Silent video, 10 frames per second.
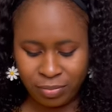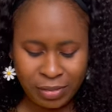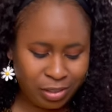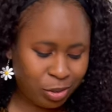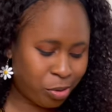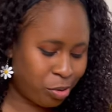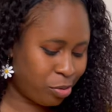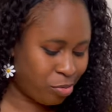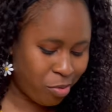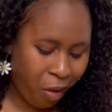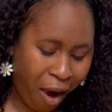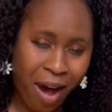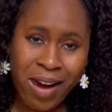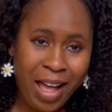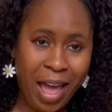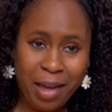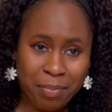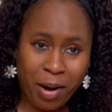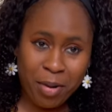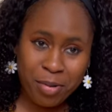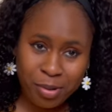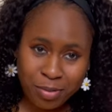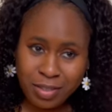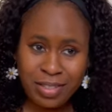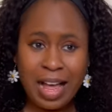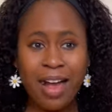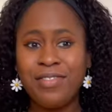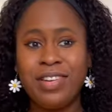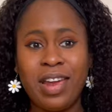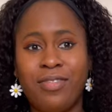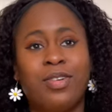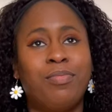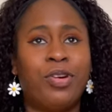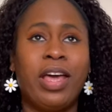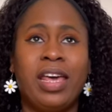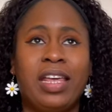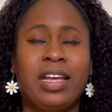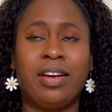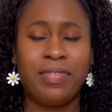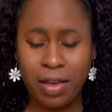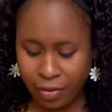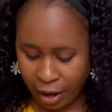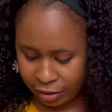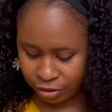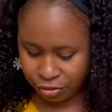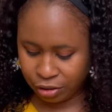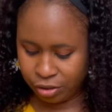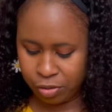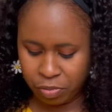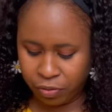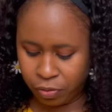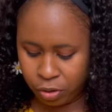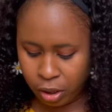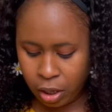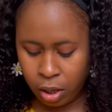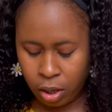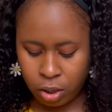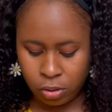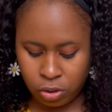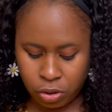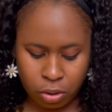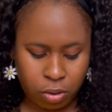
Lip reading: This whole hair parrots. I've never bought hair that I've ever had to return before. So,